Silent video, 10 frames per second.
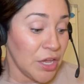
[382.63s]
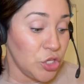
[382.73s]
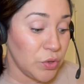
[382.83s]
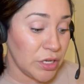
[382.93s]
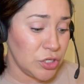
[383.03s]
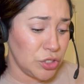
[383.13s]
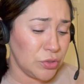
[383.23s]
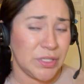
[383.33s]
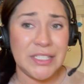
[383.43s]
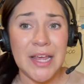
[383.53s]
You could
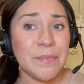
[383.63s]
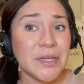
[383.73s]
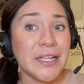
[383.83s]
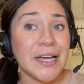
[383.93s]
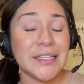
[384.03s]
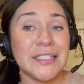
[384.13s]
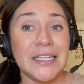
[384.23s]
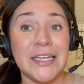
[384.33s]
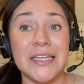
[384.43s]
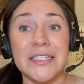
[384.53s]
do STEM
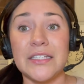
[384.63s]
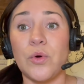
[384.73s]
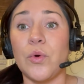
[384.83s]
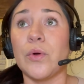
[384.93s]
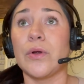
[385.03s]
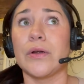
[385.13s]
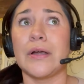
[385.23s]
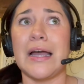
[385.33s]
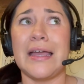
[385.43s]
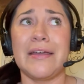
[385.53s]
classes,
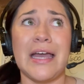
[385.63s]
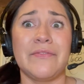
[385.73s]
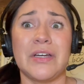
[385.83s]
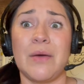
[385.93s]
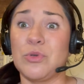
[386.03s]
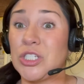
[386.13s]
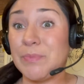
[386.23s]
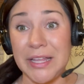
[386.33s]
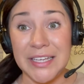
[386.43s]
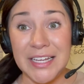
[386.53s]
or I have a couple
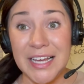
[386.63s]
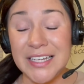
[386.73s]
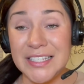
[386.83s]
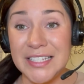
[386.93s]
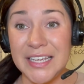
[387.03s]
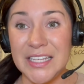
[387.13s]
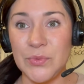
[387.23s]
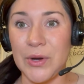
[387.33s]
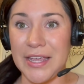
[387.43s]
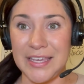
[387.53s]
spelling classes
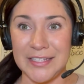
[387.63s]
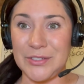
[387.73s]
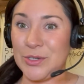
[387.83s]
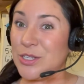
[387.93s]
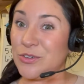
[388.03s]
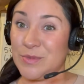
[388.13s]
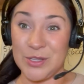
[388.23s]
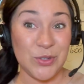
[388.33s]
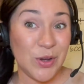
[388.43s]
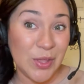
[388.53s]
where I get students from
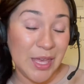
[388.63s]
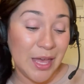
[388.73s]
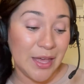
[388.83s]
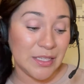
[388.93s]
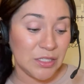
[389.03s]
Australia.